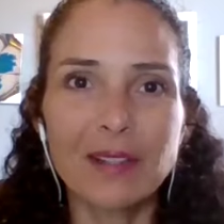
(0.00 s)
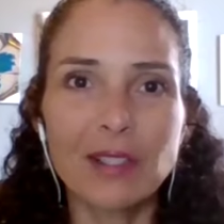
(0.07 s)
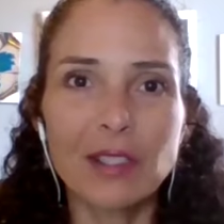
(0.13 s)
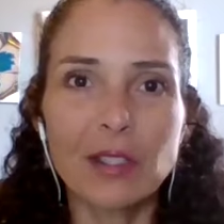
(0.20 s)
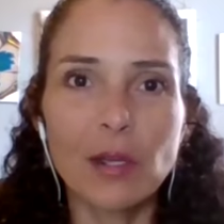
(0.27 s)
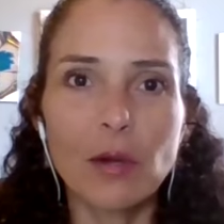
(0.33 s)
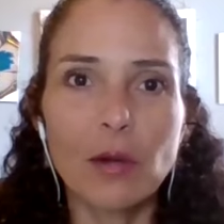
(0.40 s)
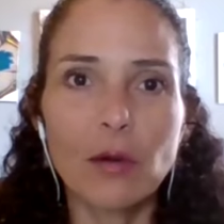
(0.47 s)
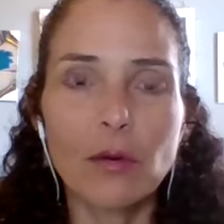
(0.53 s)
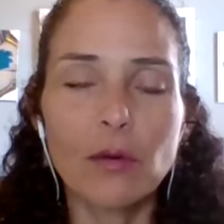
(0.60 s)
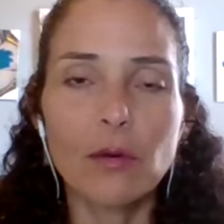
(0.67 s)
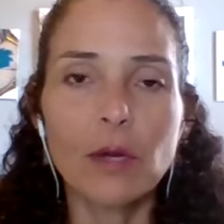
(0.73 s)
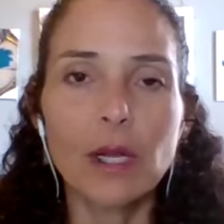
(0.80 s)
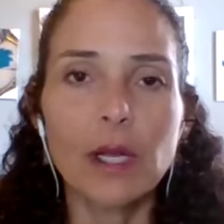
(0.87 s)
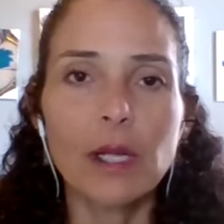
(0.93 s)

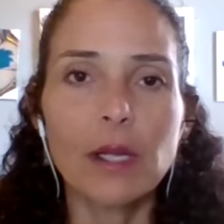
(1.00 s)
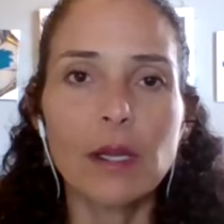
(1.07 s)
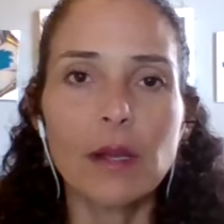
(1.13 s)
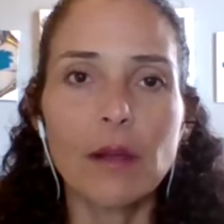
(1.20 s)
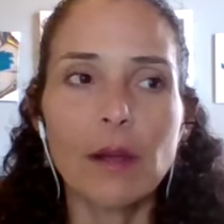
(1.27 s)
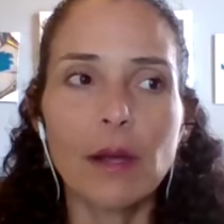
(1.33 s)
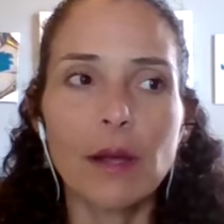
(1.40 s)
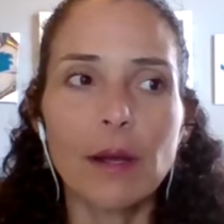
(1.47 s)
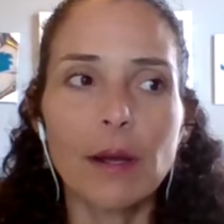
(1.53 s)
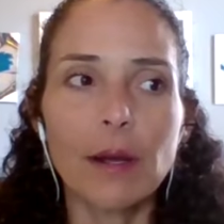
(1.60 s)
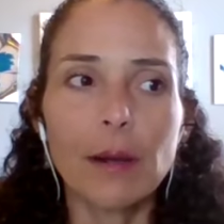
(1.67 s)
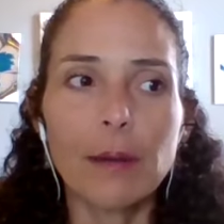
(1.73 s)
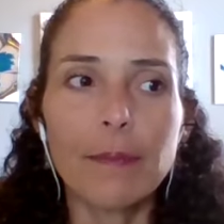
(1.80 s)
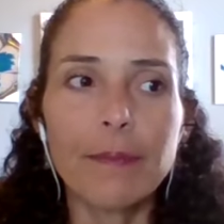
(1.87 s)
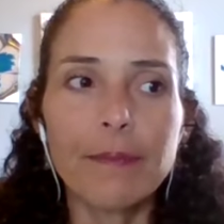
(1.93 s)
So
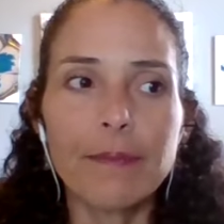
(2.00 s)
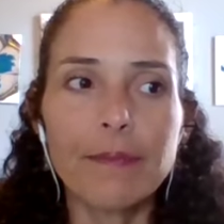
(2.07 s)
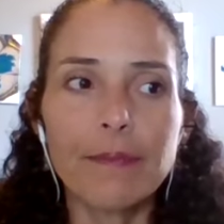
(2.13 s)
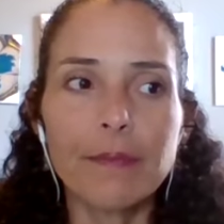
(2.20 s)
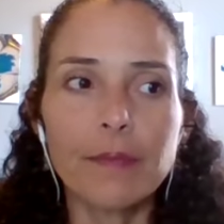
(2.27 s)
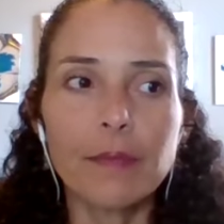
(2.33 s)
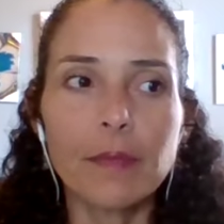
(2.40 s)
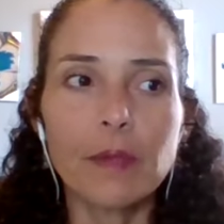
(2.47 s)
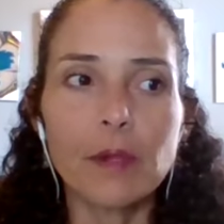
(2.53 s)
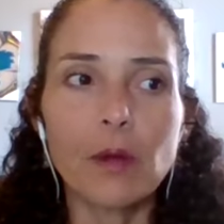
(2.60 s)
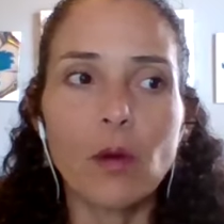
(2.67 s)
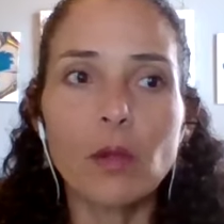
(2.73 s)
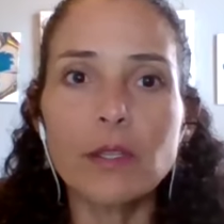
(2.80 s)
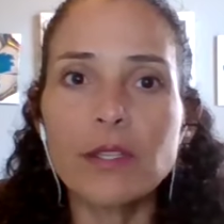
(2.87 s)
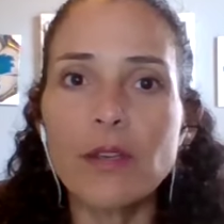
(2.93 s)

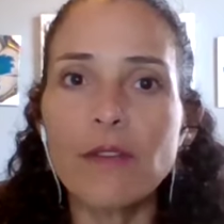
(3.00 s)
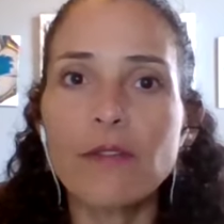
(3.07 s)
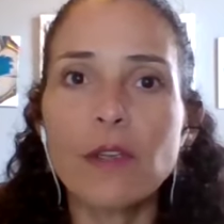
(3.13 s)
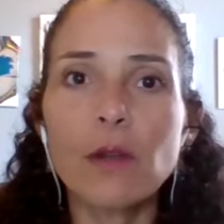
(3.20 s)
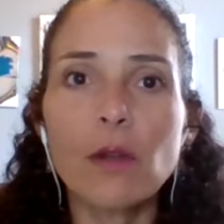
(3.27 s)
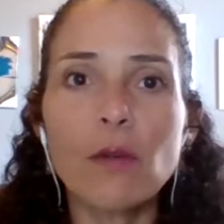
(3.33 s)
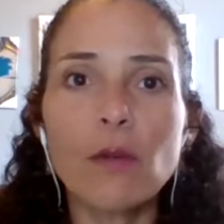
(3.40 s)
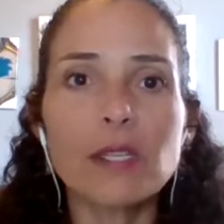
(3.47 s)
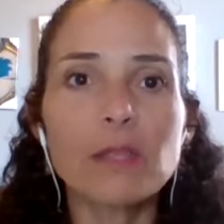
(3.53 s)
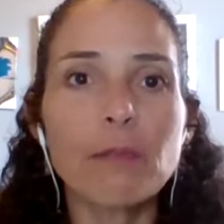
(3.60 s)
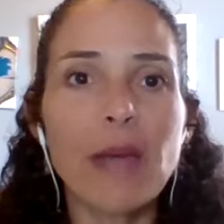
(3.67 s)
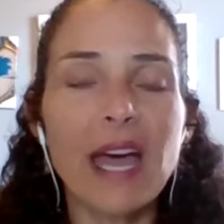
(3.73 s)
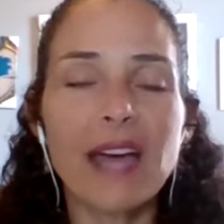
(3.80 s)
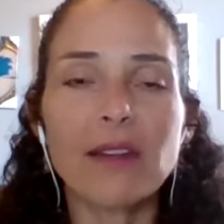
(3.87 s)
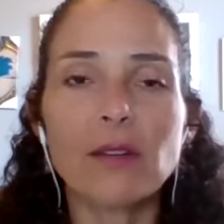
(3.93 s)
also, if you notice
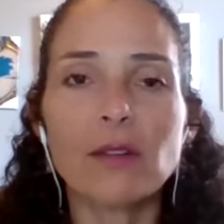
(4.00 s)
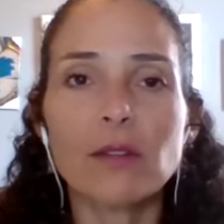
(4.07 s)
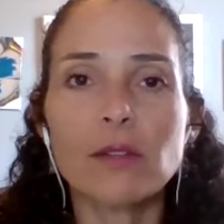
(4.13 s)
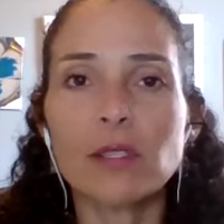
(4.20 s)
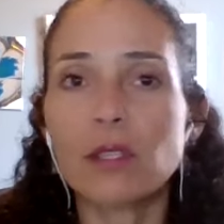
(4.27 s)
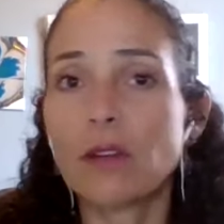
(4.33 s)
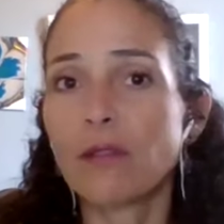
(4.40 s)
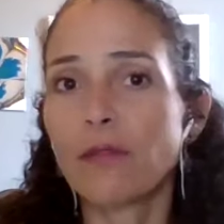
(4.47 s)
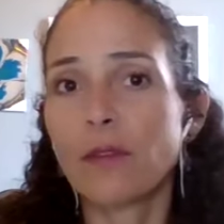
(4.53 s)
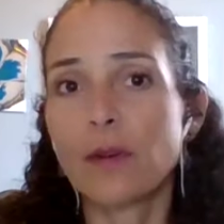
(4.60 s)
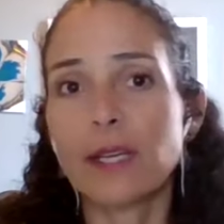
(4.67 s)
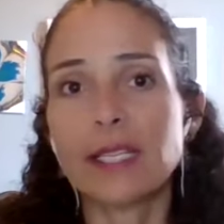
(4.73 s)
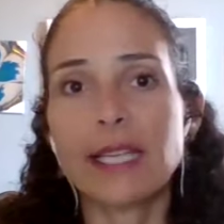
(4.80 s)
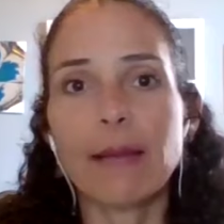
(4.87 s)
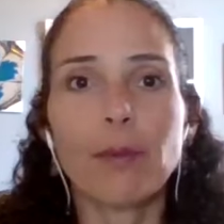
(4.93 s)
patterns of,
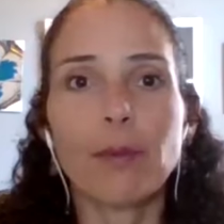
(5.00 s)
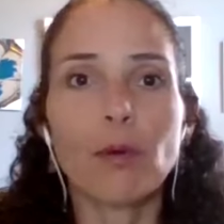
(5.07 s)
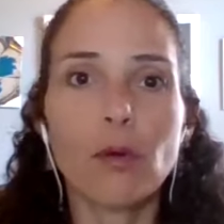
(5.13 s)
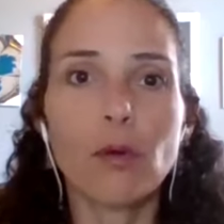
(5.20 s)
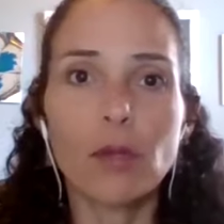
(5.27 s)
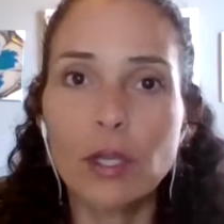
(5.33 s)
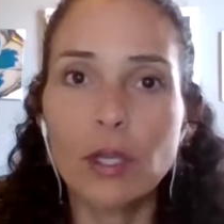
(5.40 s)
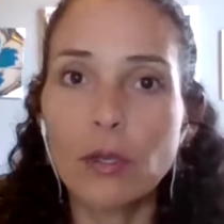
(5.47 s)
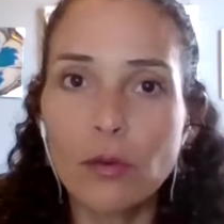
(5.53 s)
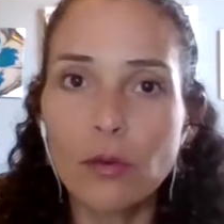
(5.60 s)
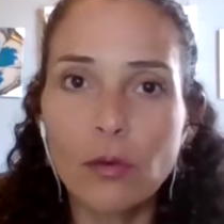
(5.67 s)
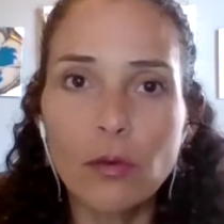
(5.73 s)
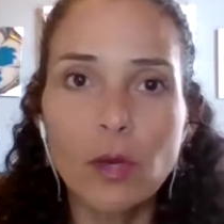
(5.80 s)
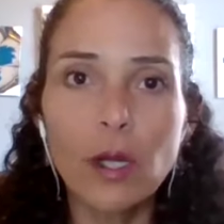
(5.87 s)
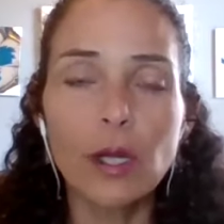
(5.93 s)
for example,
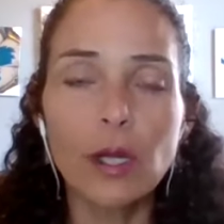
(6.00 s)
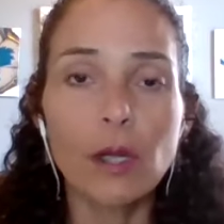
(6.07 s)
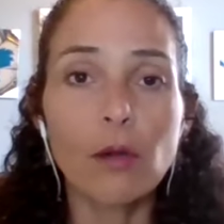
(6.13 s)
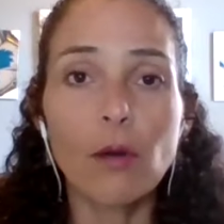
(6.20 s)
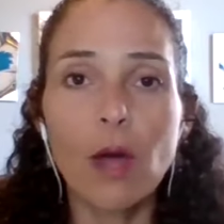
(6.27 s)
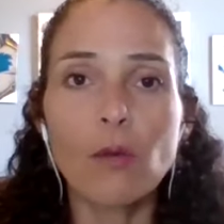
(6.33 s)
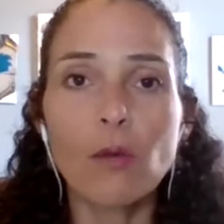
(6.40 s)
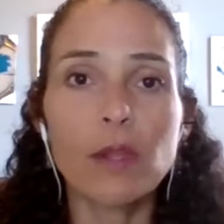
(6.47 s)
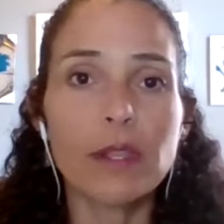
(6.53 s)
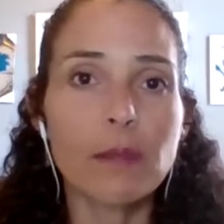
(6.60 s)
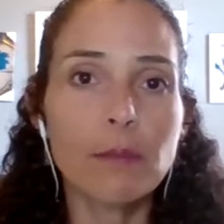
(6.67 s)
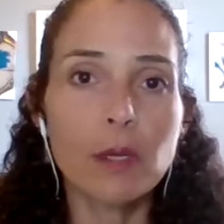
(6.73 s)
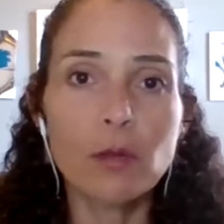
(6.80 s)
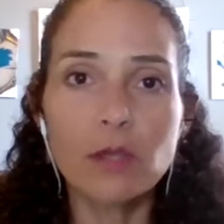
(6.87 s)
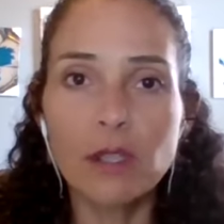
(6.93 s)
you go out with
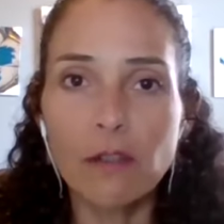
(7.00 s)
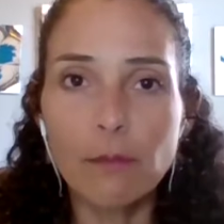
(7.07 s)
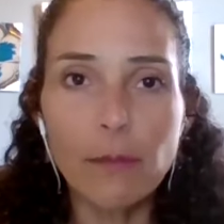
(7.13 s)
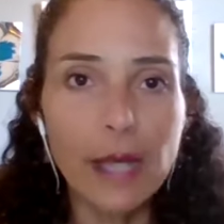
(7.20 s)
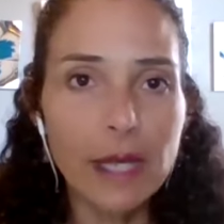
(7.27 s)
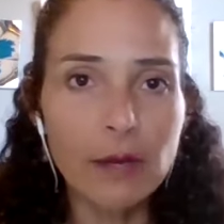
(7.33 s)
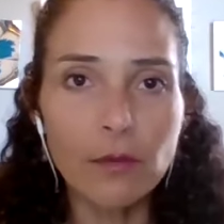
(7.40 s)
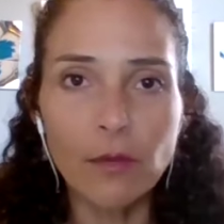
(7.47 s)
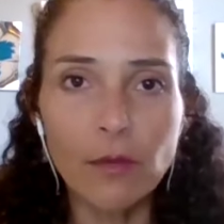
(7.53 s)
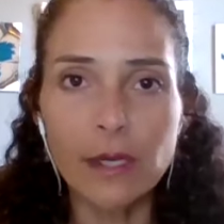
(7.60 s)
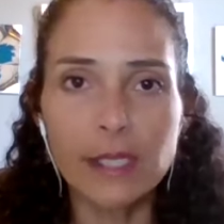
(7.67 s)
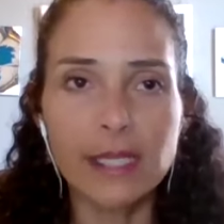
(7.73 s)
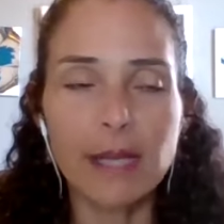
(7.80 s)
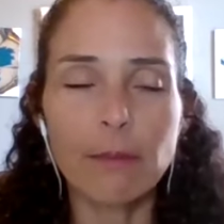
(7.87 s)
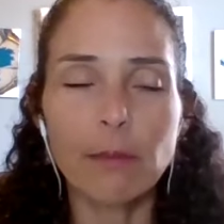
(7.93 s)
abusive men, for
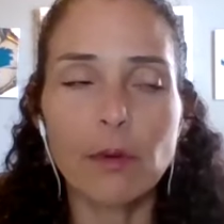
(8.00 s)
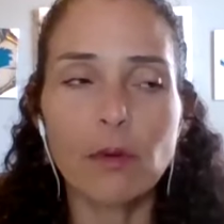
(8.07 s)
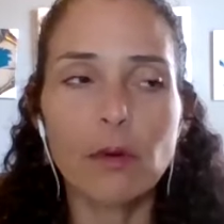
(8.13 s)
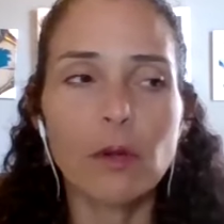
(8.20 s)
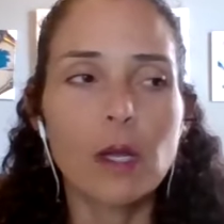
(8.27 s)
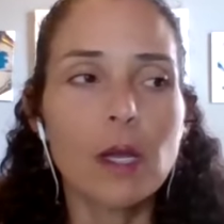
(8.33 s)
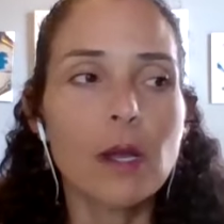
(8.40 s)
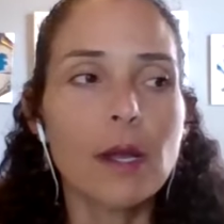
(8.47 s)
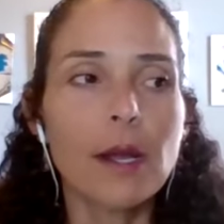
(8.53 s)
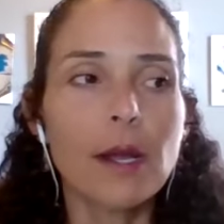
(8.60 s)
example,